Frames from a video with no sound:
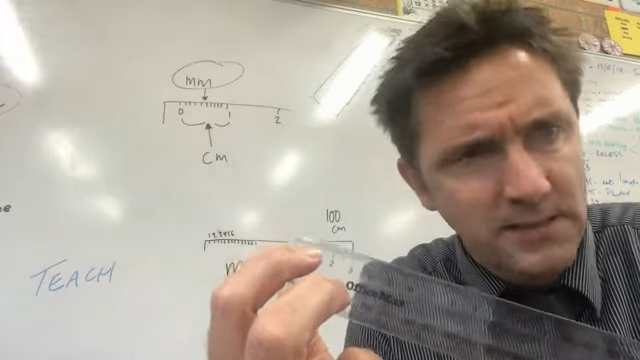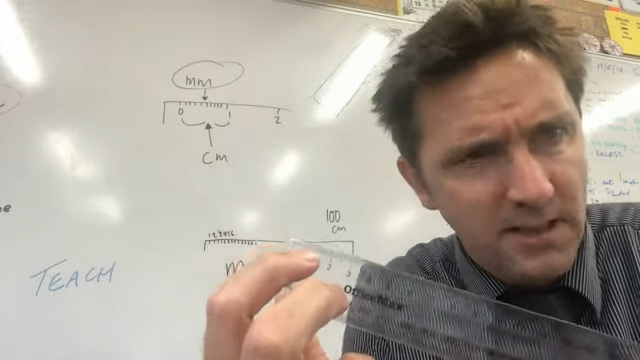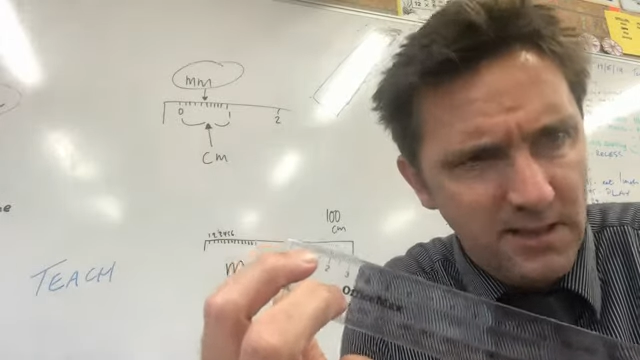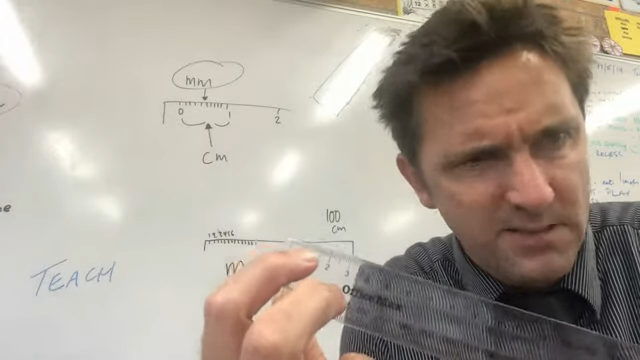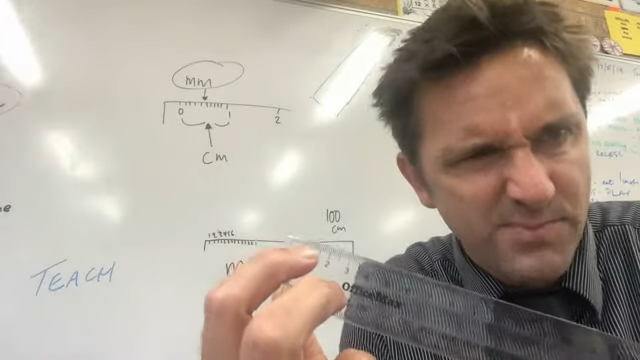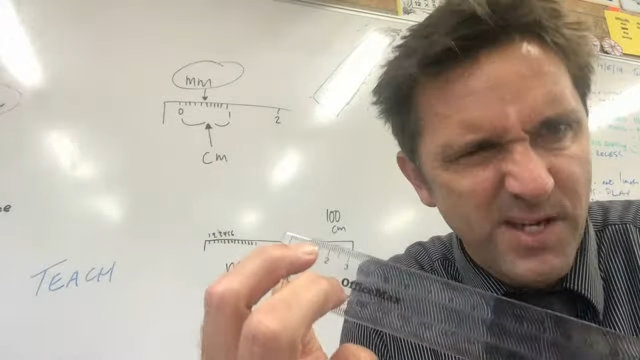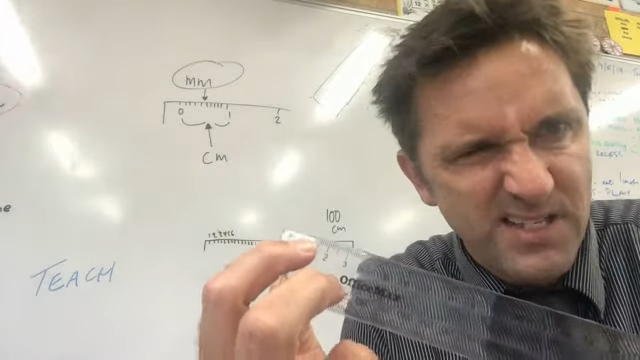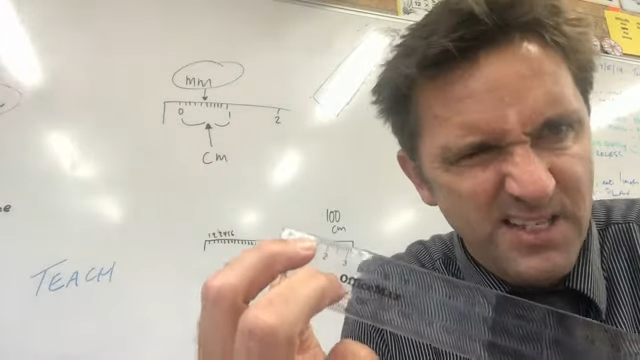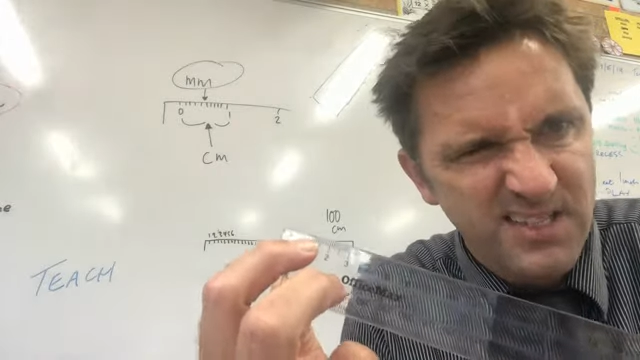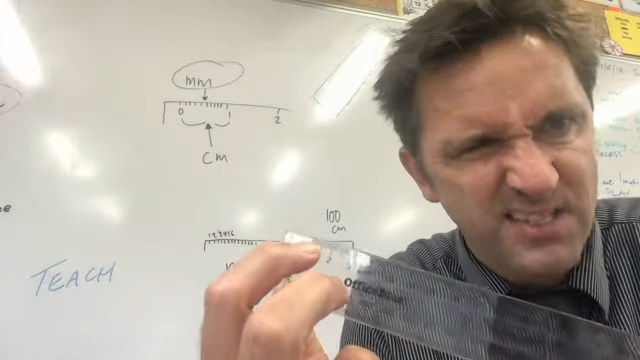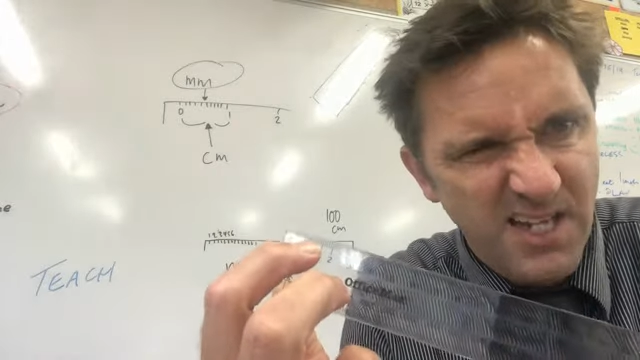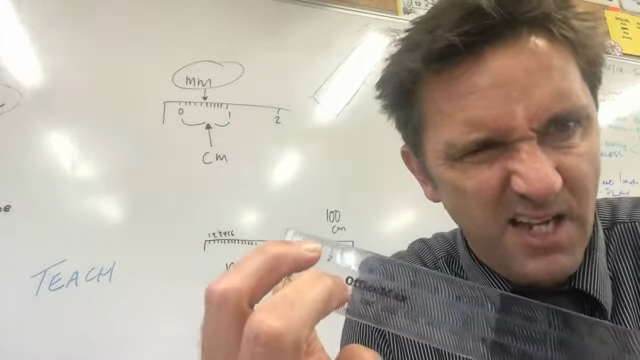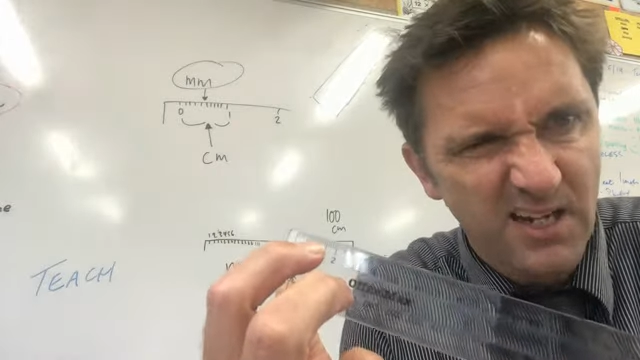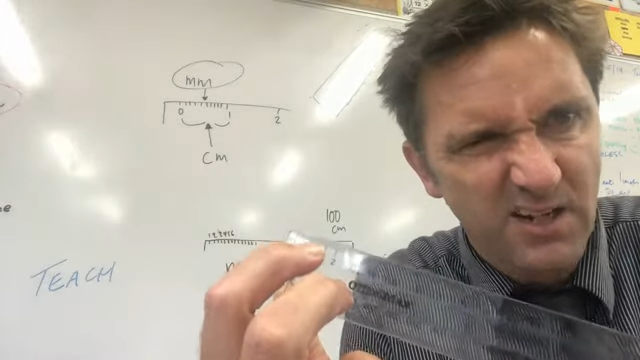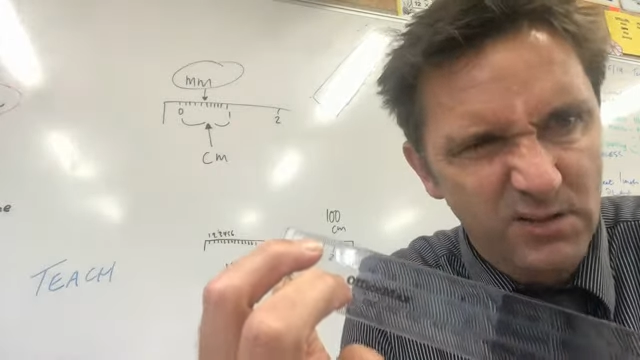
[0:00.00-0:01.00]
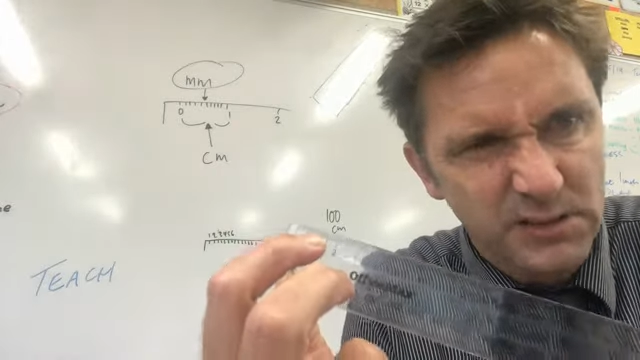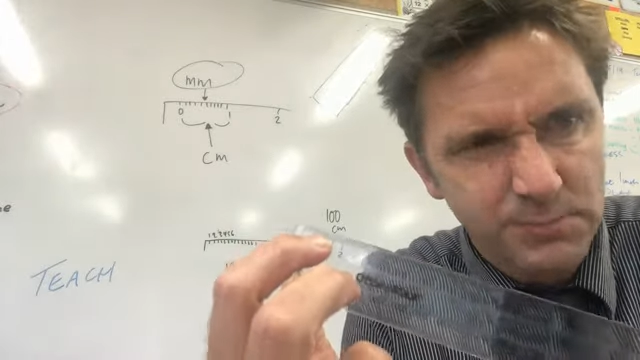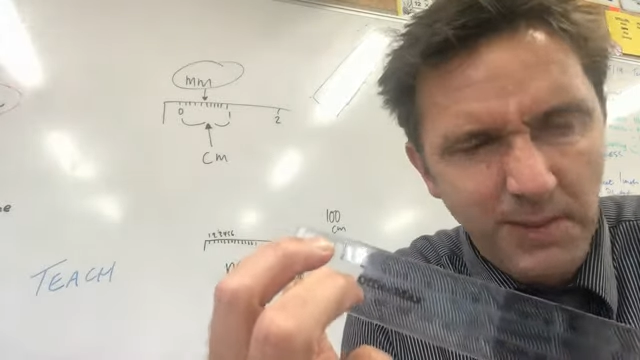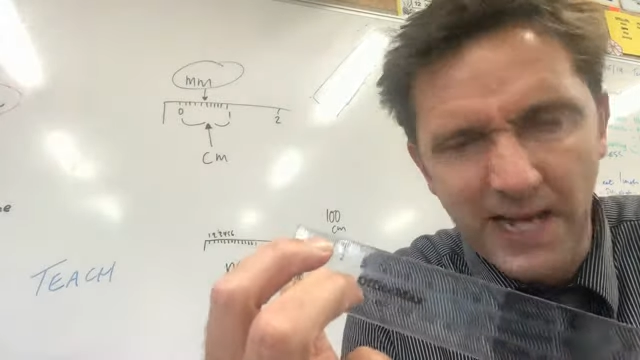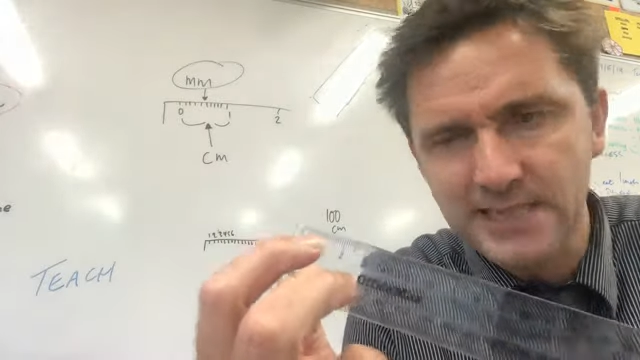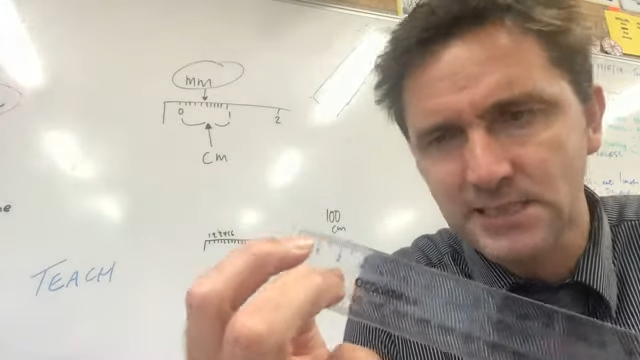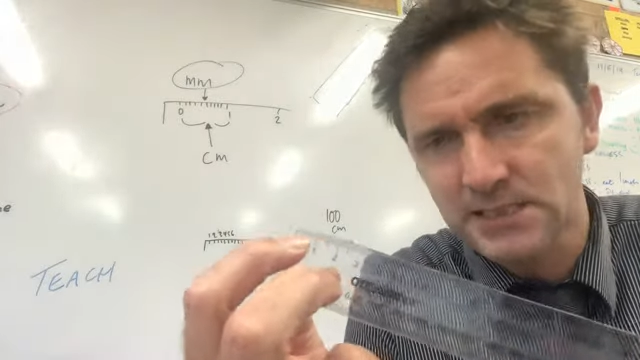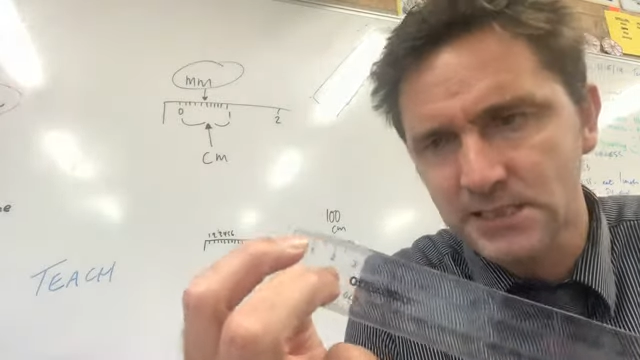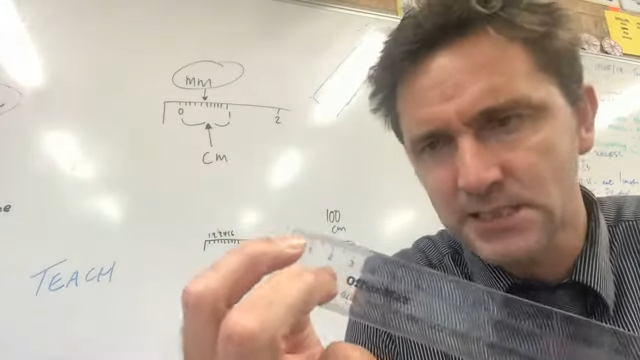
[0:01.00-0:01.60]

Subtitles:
so that means there's 10 little spaces.